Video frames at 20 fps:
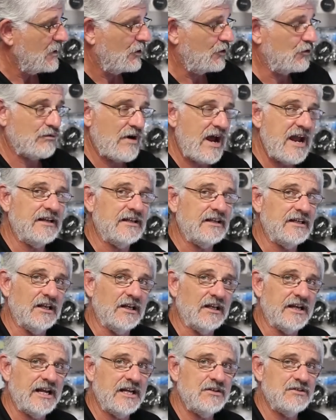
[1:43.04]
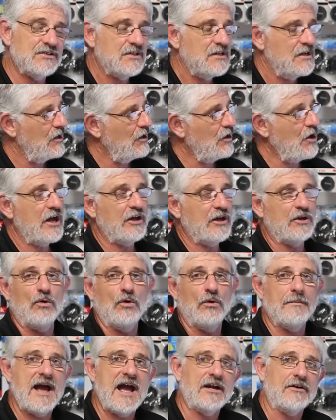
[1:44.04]
Great little lens, like all
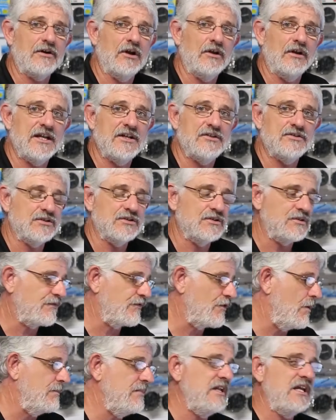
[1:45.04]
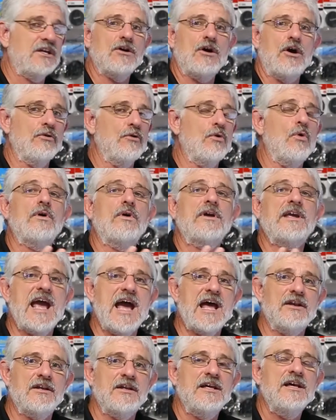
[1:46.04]
macro lenses from Nikon or
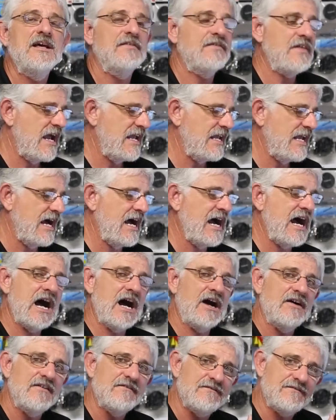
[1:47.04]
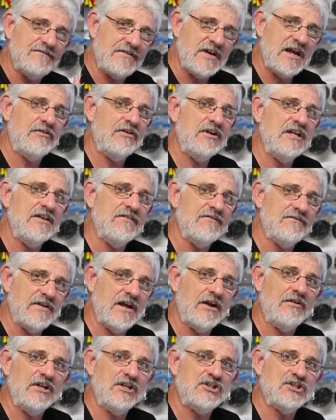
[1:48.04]
Canon, they are very,
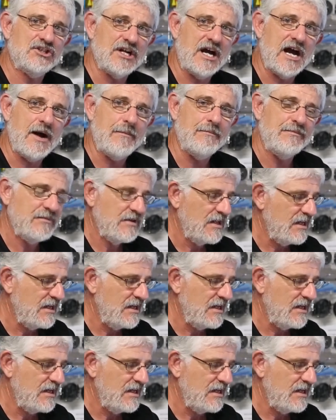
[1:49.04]
very sharp.